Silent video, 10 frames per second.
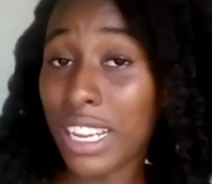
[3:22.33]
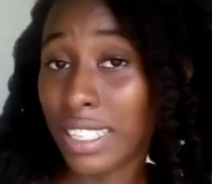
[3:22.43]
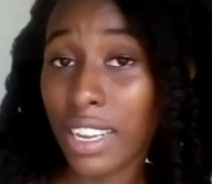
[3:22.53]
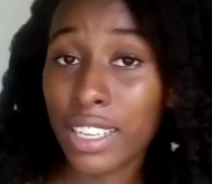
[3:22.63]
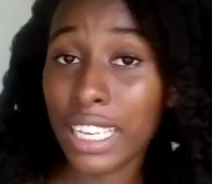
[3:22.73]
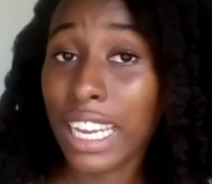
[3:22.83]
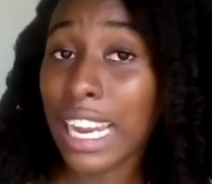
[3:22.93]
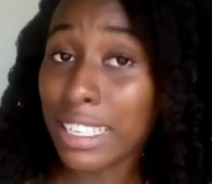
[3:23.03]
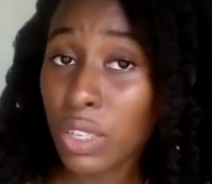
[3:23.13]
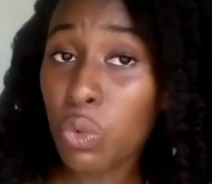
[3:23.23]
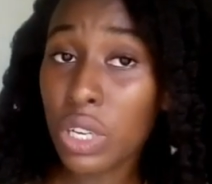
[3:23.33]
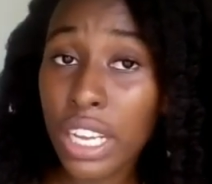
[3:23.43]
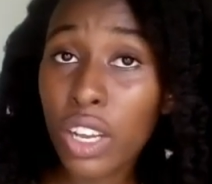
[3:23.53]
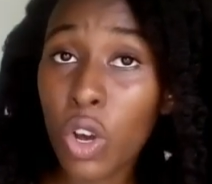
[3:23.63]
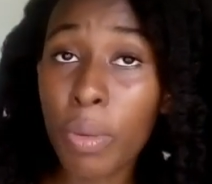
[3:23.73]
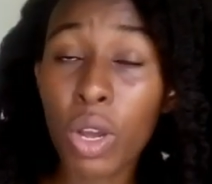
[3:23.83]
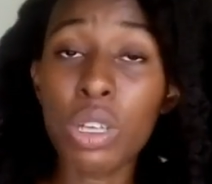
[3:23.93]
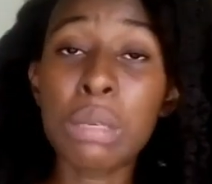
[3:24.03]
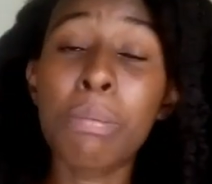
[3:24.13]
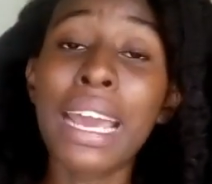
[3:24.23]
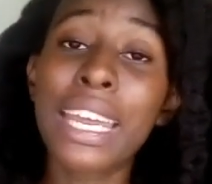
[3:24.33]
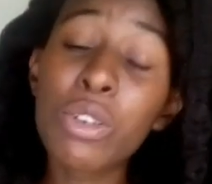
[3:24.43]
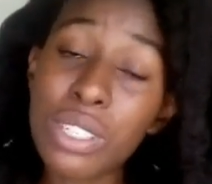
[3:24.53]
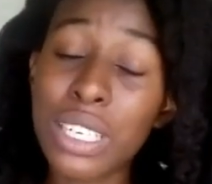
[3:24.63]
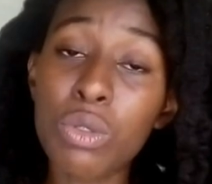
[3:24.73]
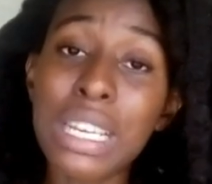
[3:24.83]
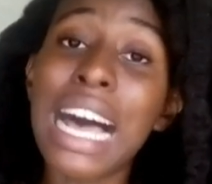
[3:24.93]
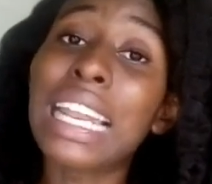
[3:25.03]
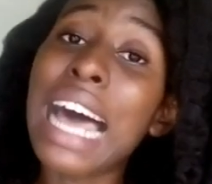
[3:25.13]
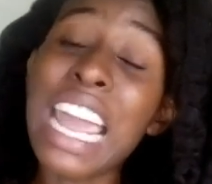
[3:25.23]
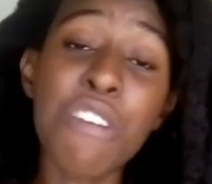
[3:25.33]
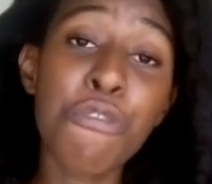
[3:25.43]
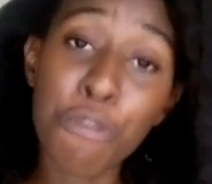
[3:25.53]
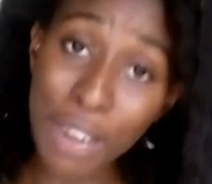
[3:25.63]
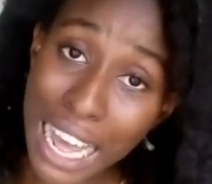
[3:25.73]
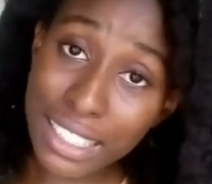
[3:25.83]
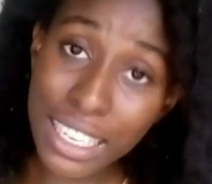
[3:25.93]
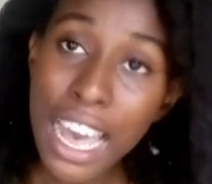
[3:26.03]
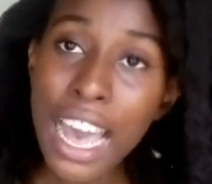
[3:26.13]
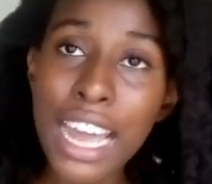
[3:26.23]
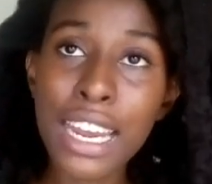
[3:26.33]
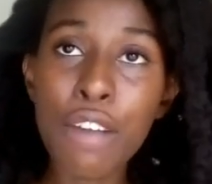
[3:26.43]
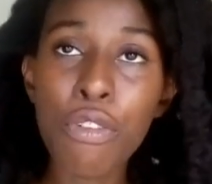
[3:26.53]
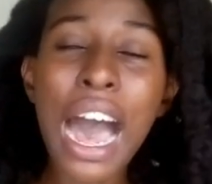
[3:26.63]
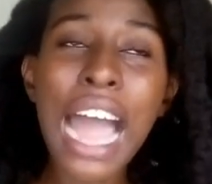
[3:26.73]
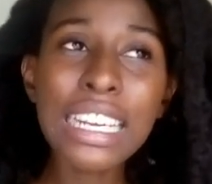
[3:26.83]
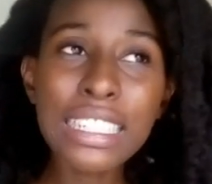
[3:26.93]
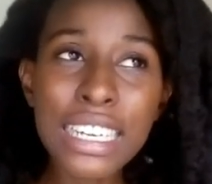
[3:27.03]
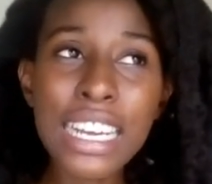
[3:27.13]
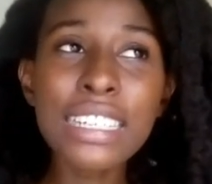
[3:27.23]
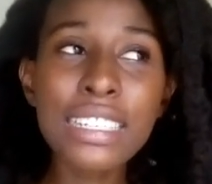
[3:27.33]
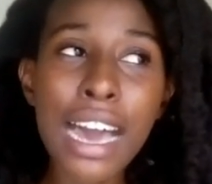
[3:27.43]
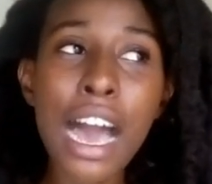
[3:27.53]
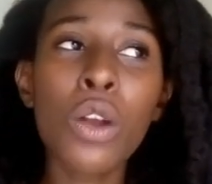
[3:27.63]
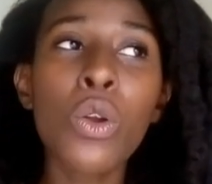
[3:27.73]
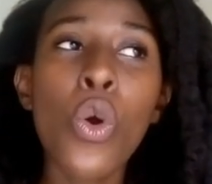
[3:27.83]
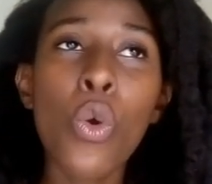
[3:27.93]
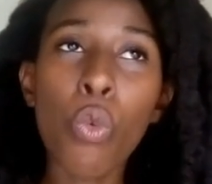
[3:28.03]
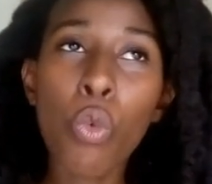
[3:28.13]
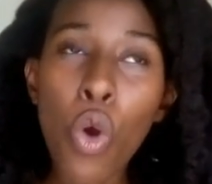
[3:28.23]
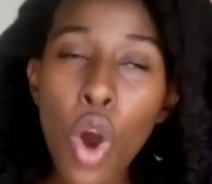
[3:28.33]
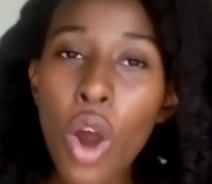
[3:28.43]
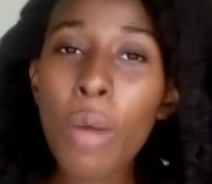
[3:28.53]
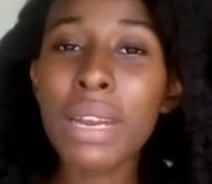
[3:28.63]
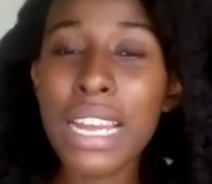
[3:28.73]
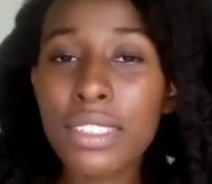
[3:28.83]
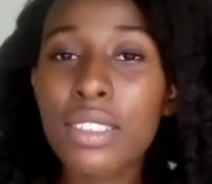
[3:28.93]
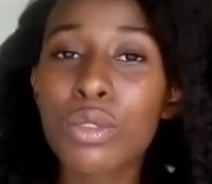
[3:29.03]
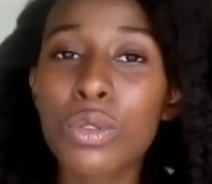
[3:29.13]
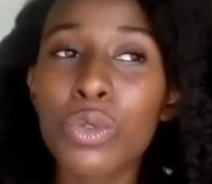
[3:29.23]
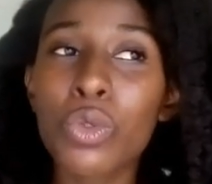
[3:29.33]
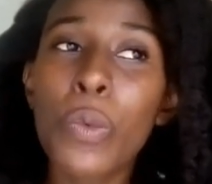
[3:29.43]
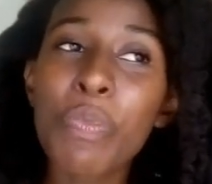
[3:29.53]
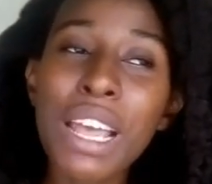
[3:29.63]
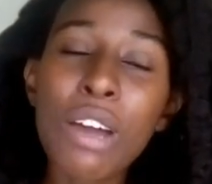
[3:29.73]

first thing is it doesn't really go because my cuticles are lying flat, and therefore I need that warmness to